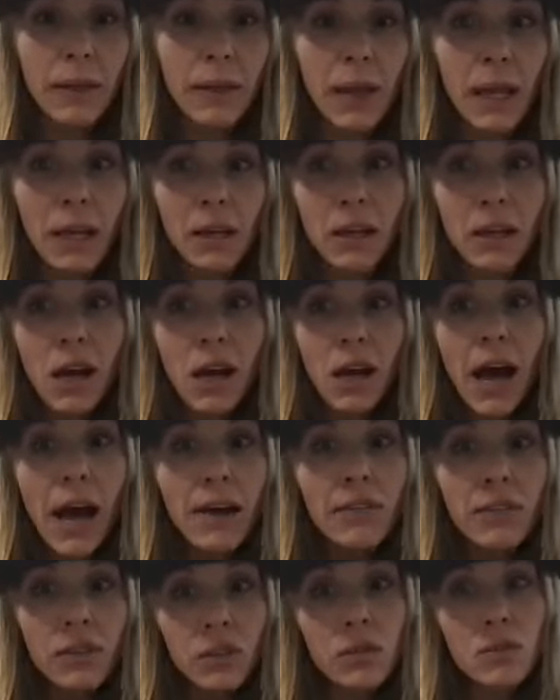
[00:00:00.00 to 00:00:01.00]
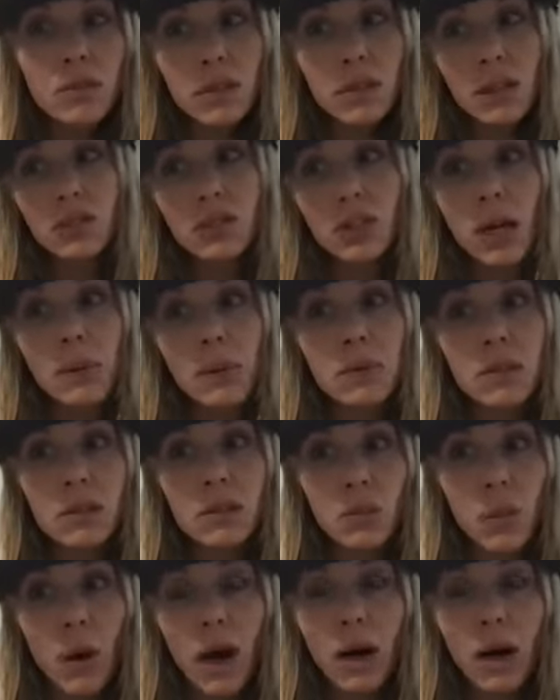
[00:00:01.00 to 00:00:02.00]
And then having those ski
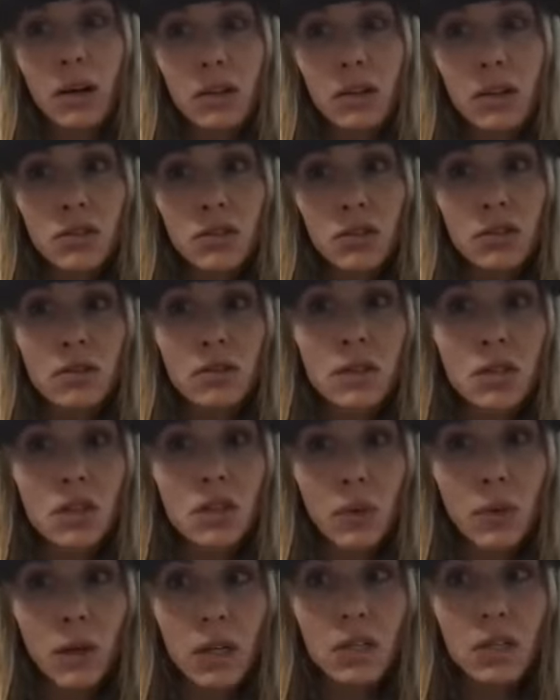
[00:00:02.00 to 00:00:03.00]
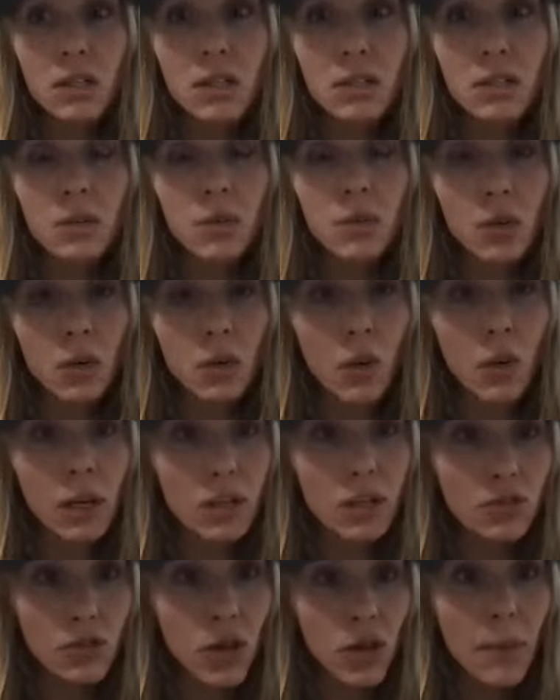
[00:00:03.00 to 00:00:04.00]
straps as well in certain situations when you
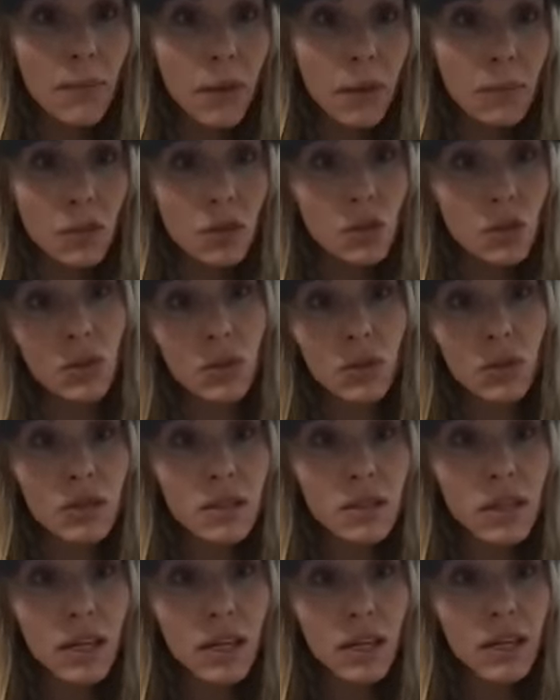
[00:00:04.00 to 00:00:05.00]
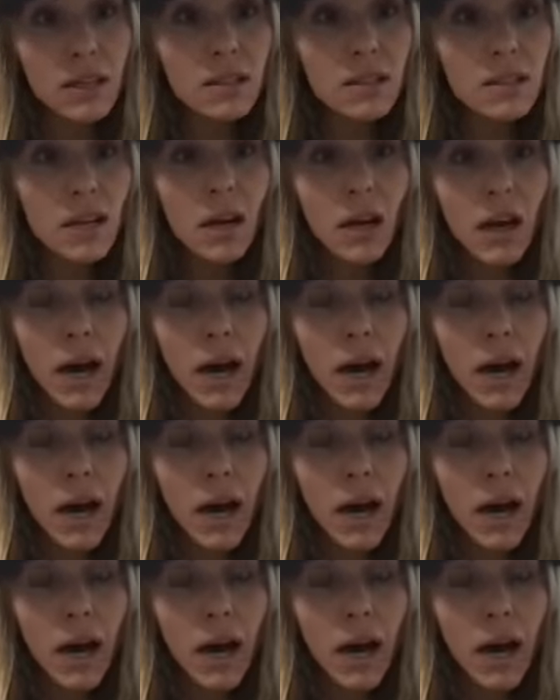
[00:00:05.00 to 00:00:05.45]
want to strap them to your skis,